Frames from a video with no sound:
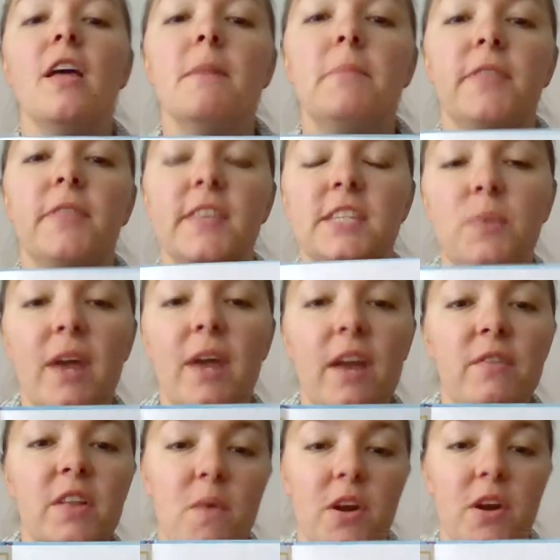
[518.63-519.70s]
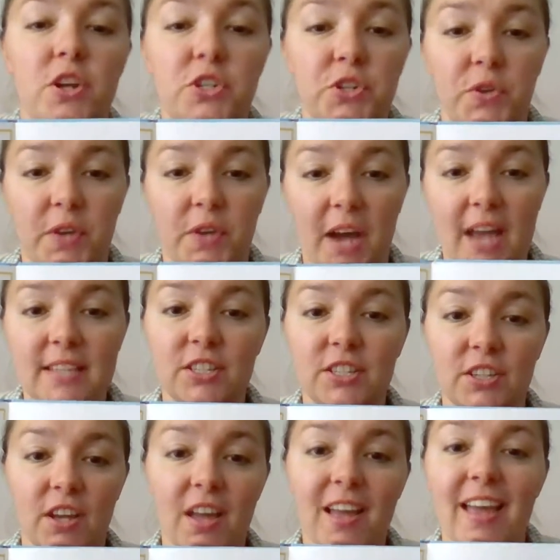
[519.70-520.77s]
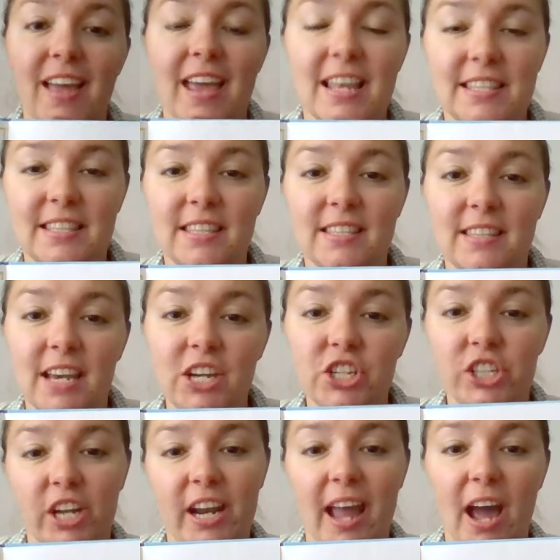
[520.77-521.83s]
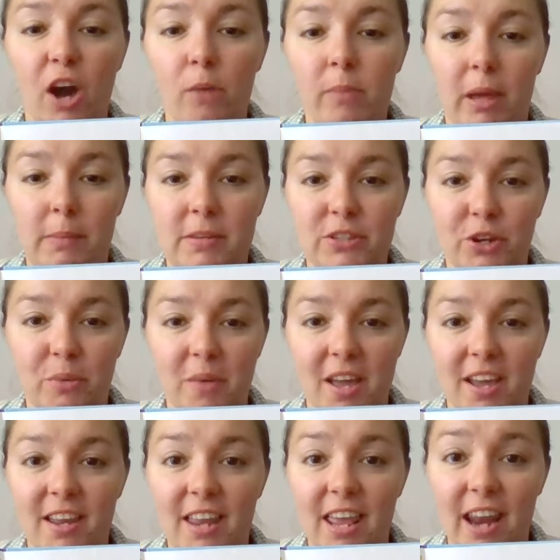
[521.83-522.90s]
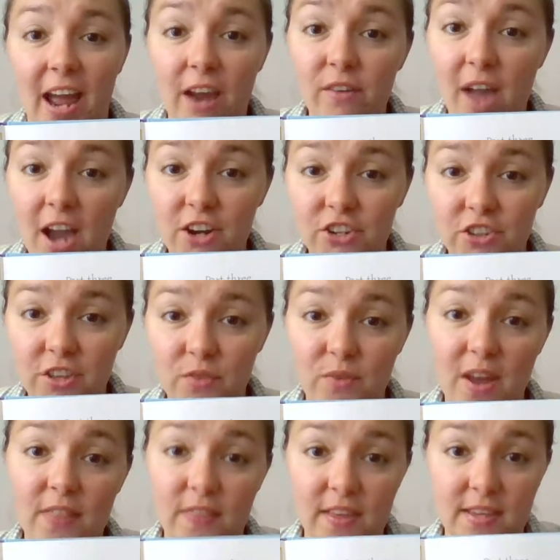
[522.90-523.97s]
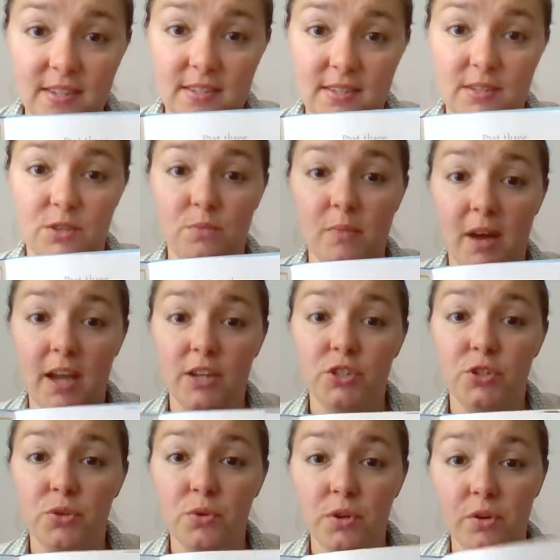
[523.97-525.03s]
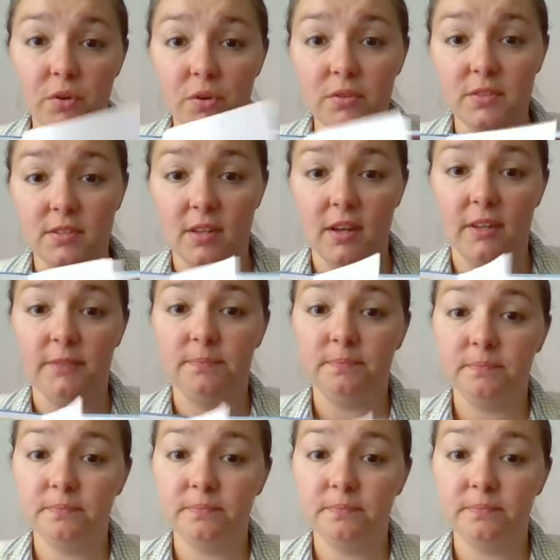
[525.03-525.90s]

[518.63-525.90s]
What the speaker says: But this is what I really want to show you guys. It's the section on how babies are made, and I actually read this to my 2-year-old son.